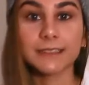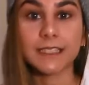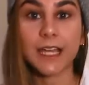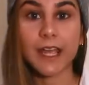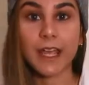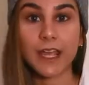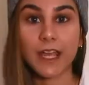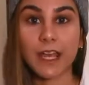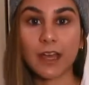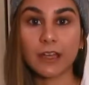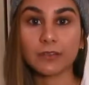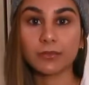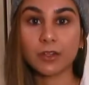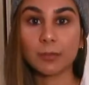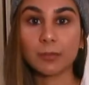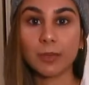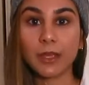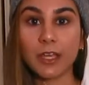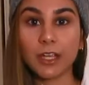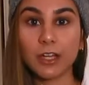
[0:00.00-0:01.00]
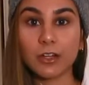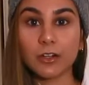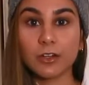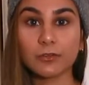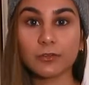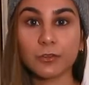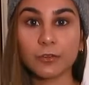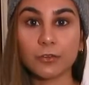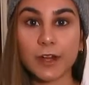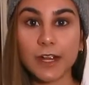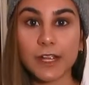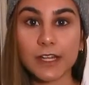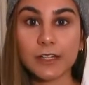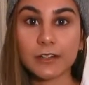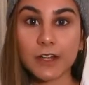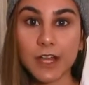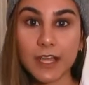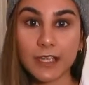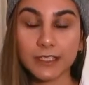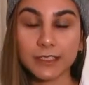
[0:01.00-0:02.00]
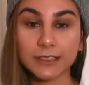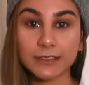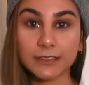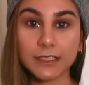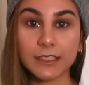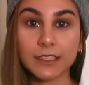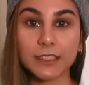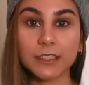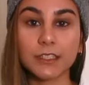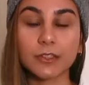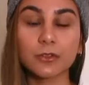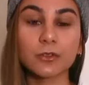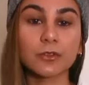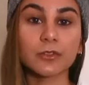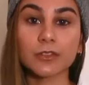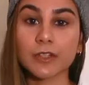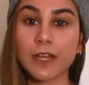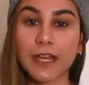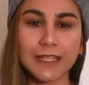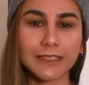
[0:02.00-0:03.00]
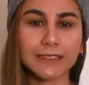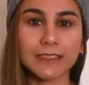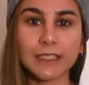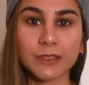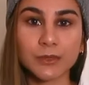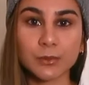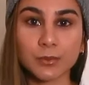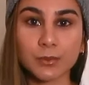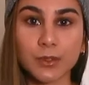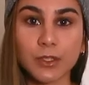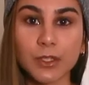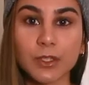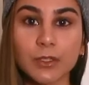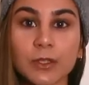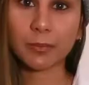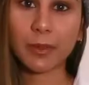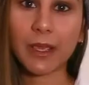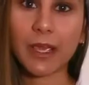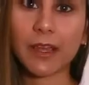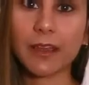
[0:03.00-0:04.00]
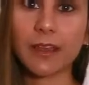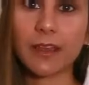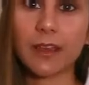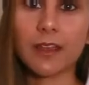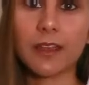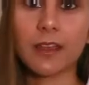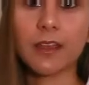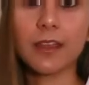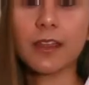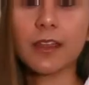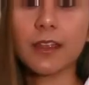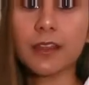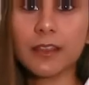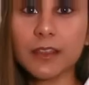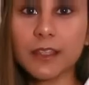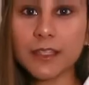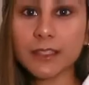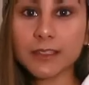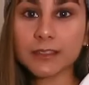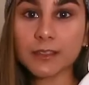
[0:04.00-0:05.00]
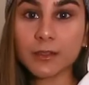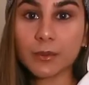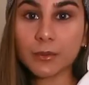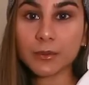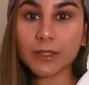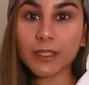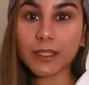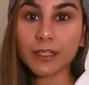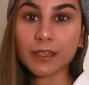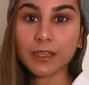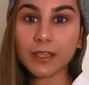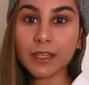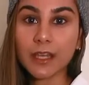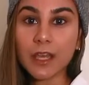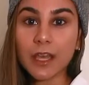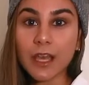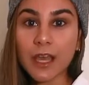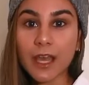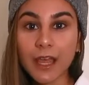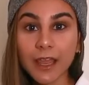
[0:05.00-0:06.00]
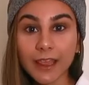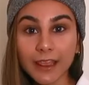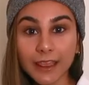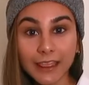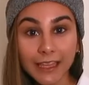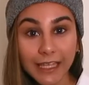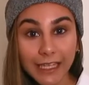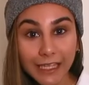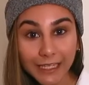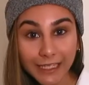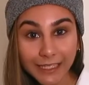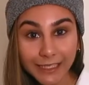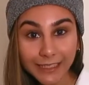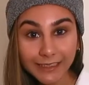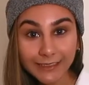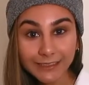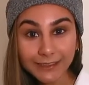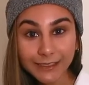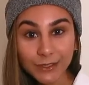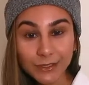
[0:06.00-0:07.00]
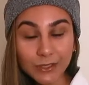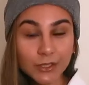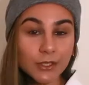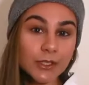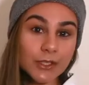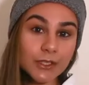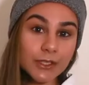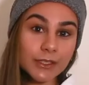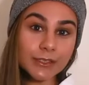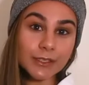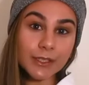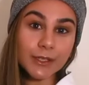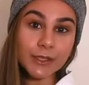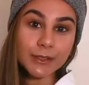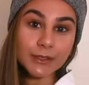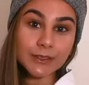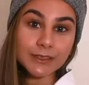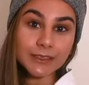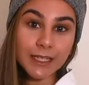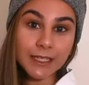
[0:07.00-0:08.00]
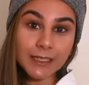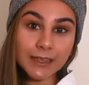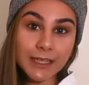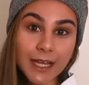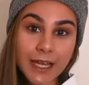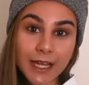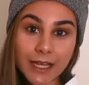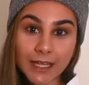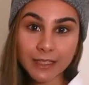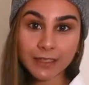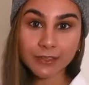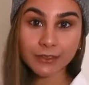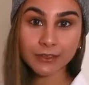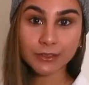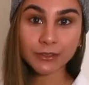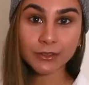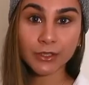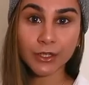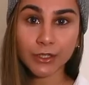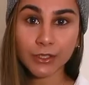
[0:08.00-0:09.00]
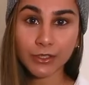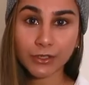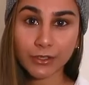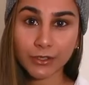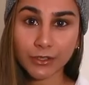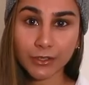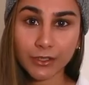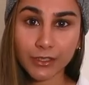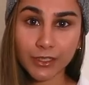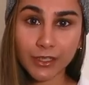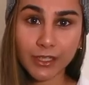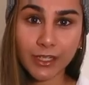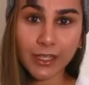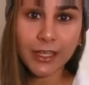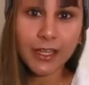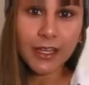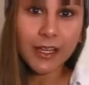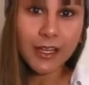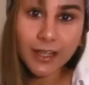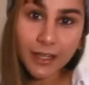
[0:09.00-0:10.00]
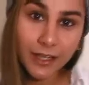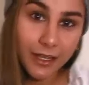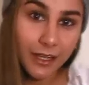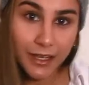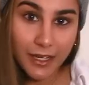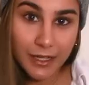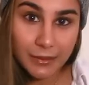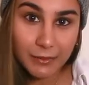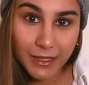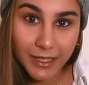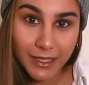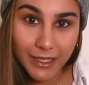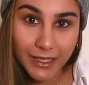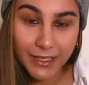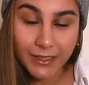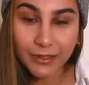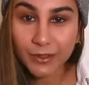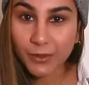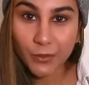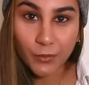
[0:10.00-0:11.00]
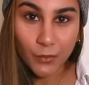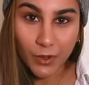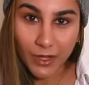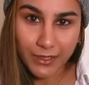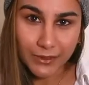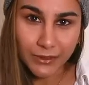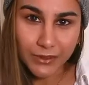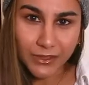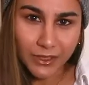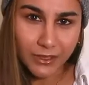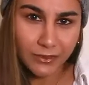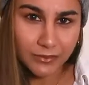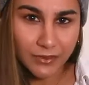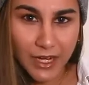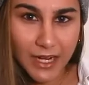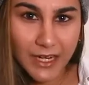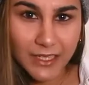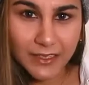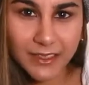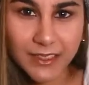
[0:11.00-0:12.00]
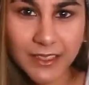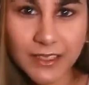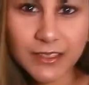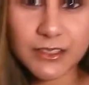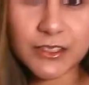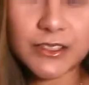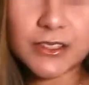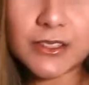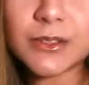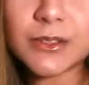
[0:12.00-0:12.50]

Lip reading: I have a pair of grey Nikes here, or Nikes as well. Pair this with these two, so it looks like that, and it's so cute. I mean, why not, right? Like, it just